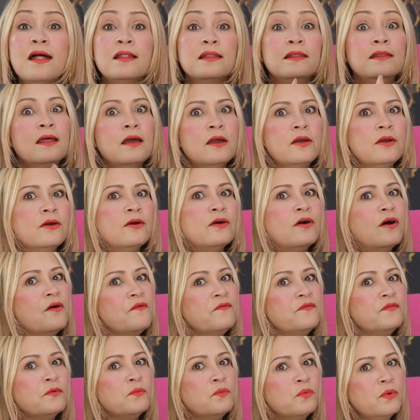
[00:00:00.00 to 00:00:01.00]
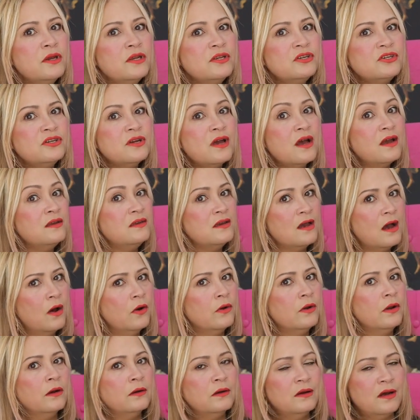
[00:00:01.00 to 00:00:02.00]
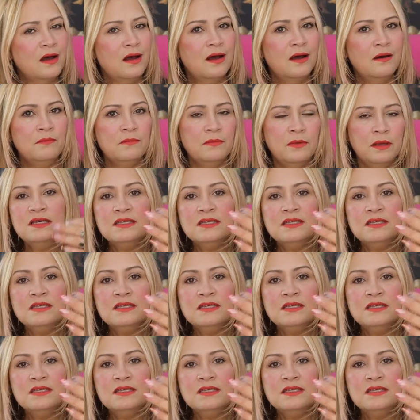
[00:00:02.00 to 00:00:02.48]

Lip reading: Lair of the Witch at yahoo.com.